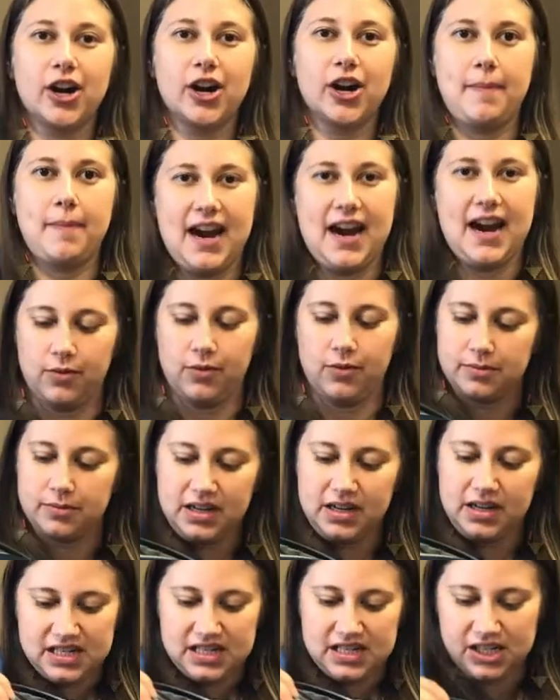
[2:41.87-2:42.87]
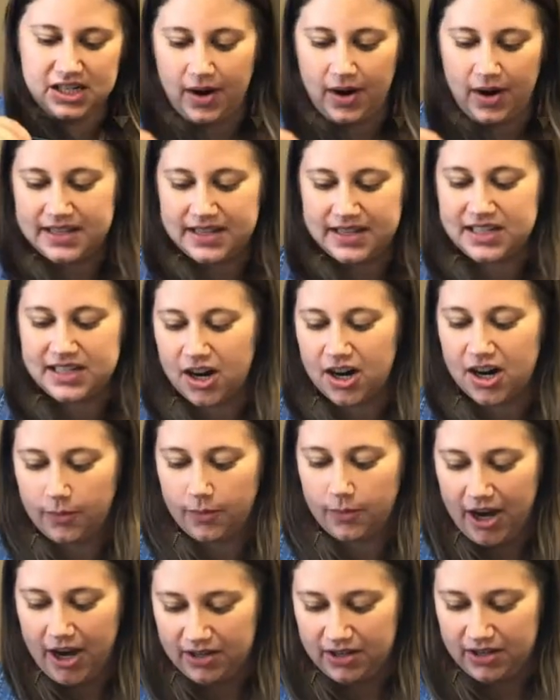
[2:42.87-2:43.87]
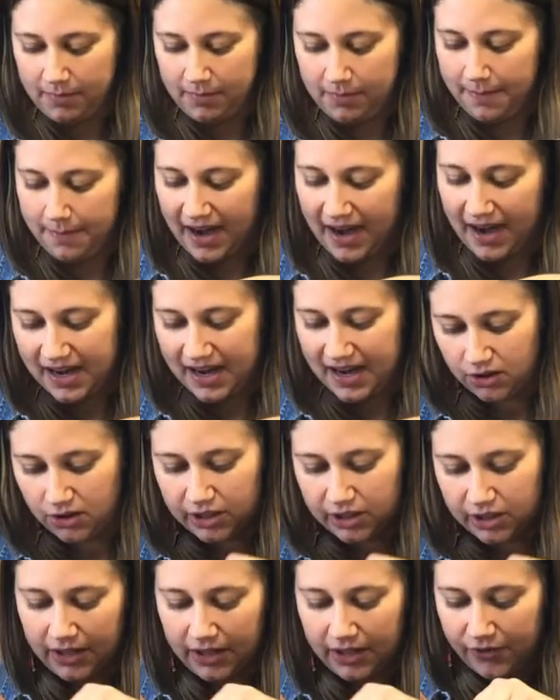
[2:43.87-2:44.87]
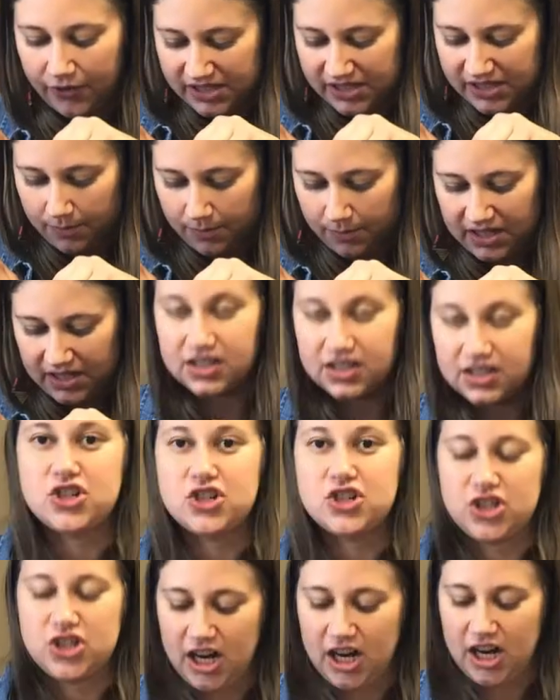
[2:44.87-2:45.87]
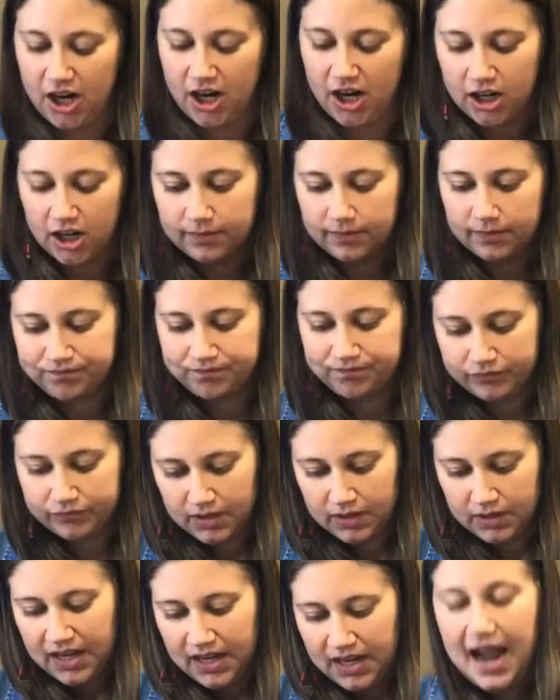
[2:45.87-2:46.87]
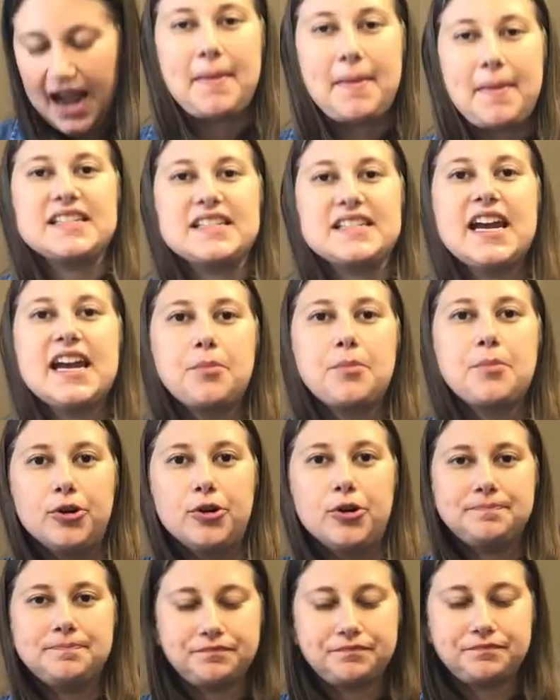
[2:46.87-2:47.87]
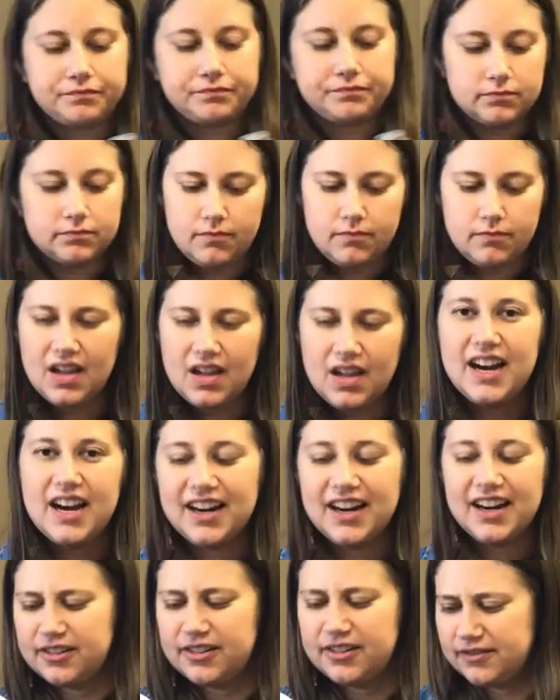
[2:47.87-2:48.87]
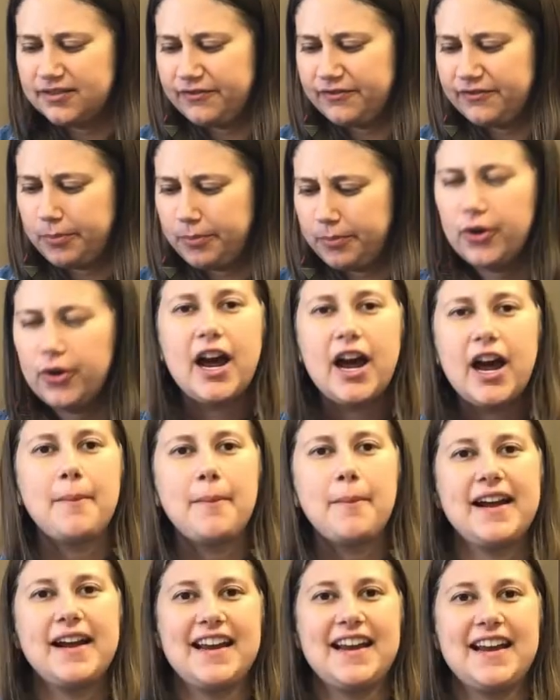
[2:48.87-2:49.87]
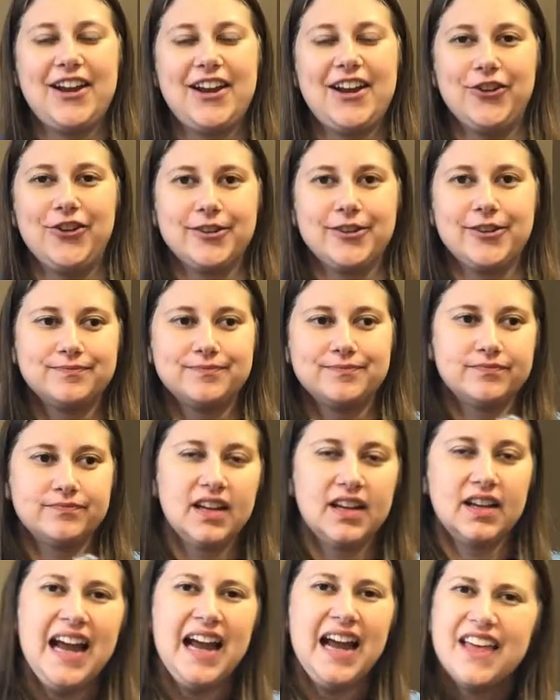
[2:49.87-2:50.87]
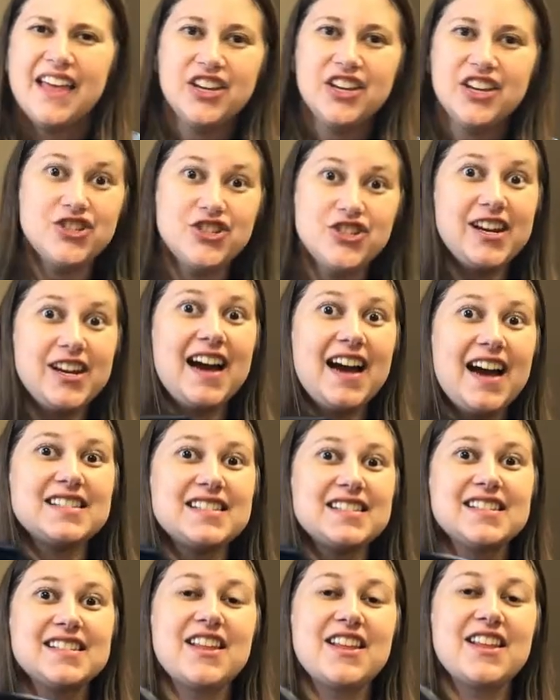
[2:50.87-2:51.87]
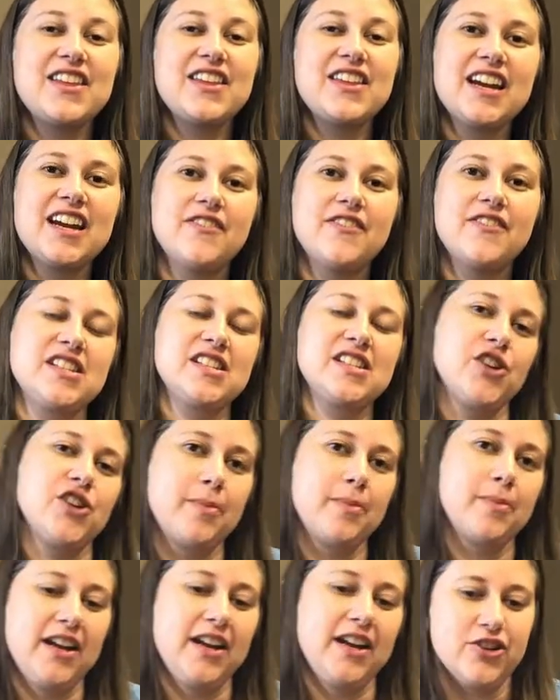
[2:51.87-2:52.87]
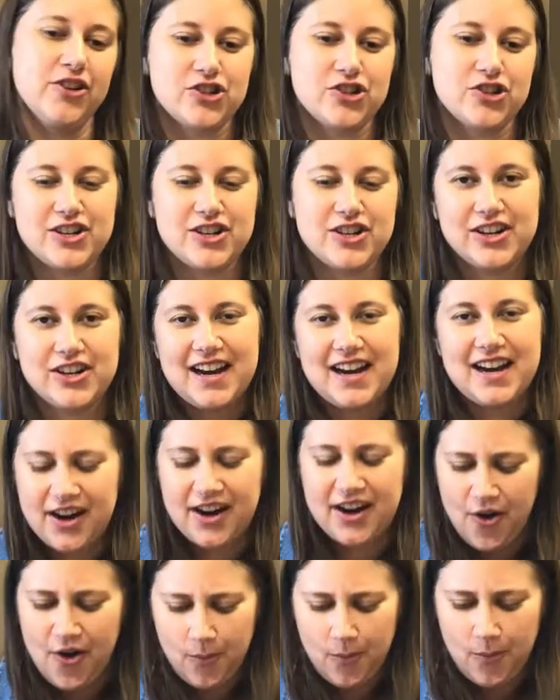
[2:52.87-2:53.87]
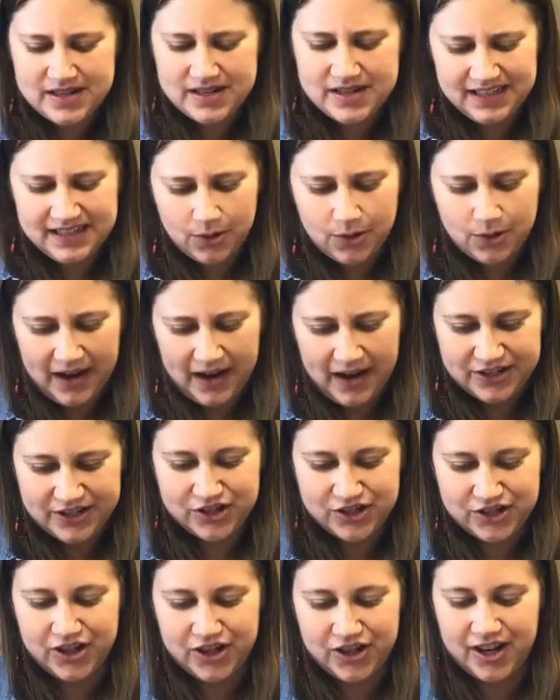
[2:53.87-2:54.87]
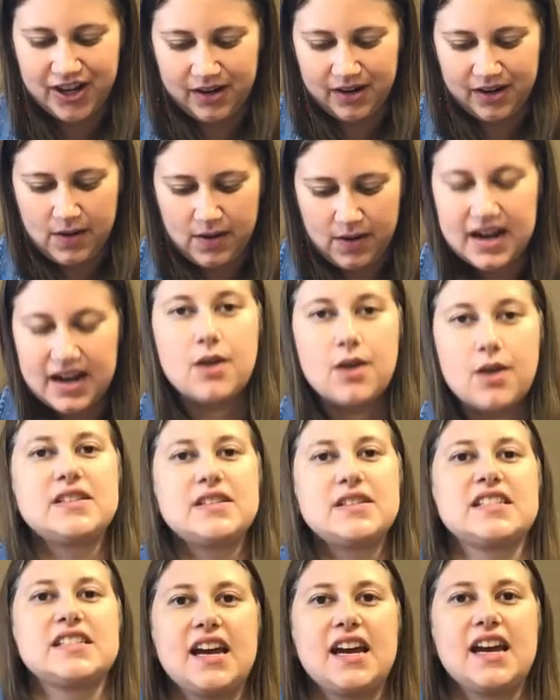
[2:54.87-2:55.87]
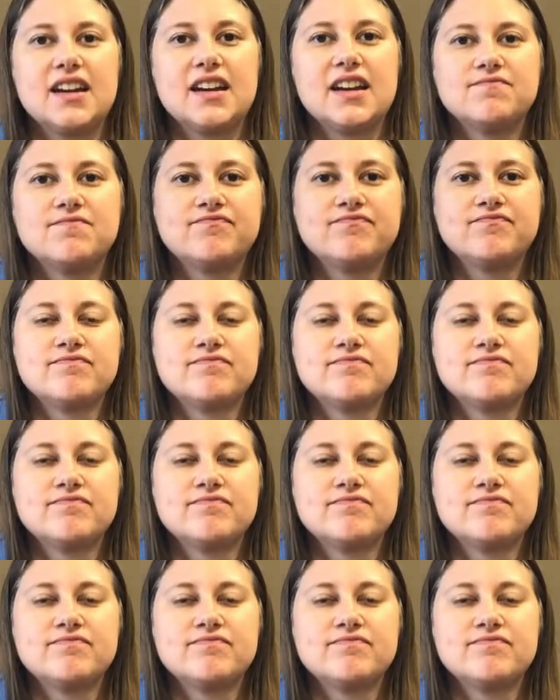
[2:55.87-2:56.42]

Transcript: work bag with me and so I dug around in my bag looking for something to share at my table and I pulled out my inhaler. And then she asked us to think of a sermon illustration and I wasn't quite sure what I would say.